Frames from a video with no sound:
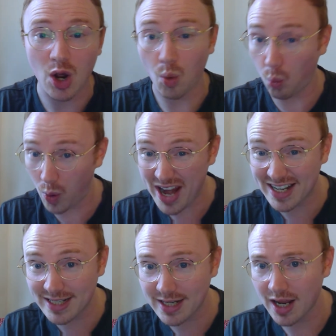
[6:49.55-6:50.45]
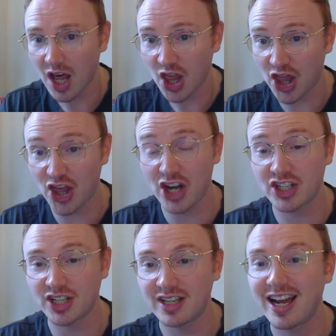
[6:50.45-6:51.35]
wind,
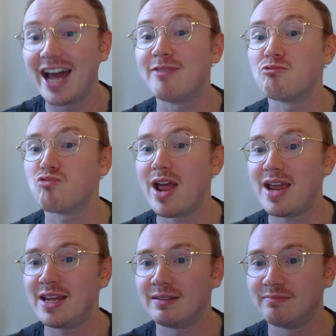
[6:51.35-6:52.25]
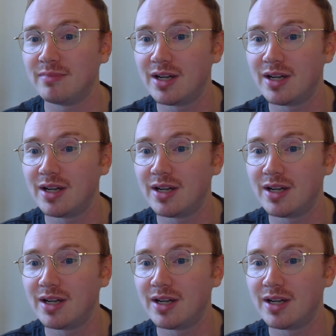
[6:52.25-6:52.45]
thunder, and rain.